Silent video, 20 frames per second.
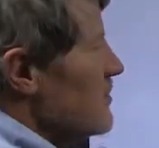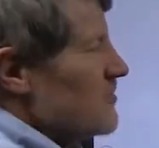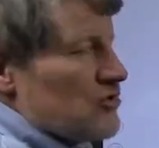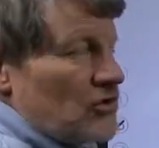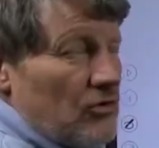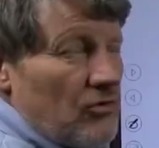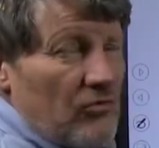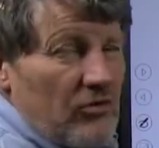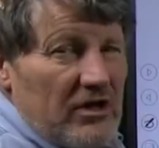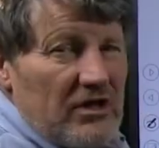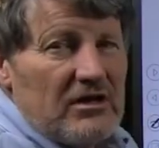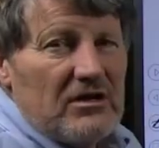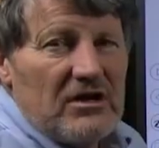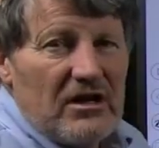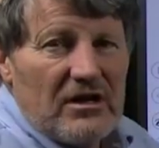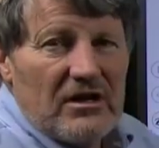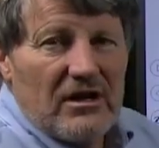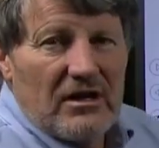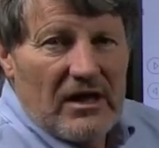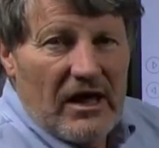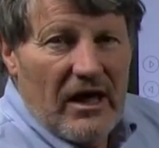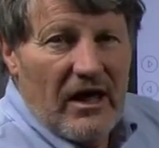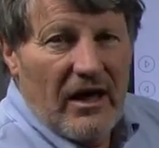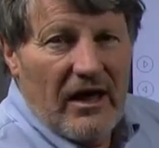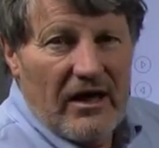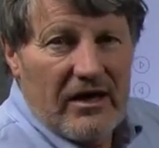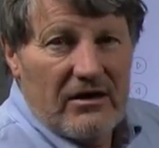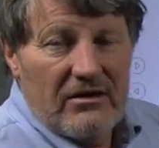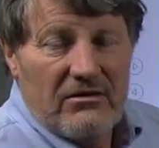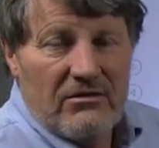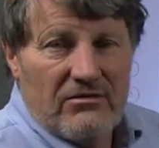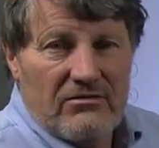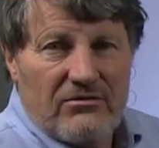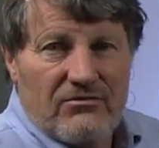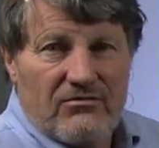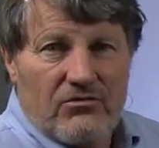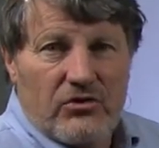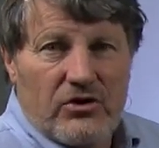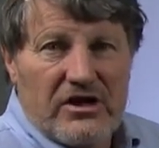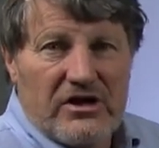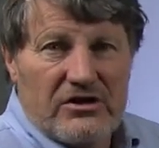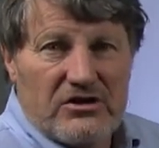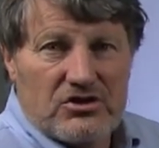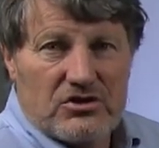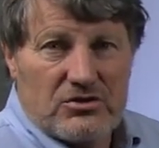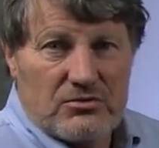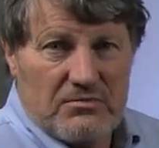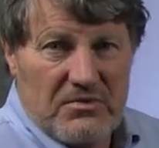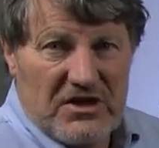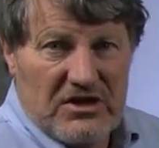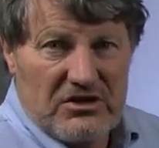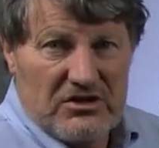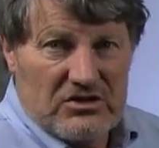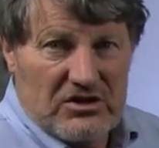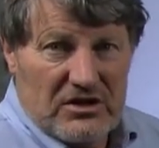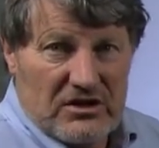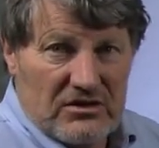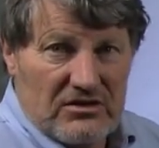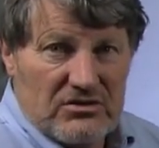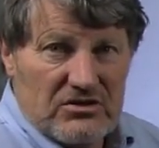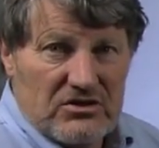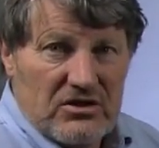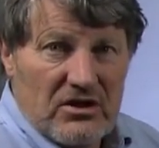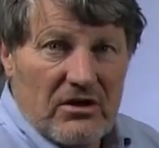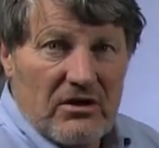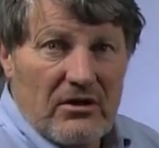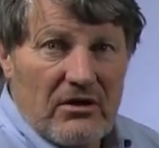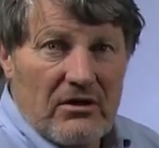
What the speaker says: So you really need a line for each species.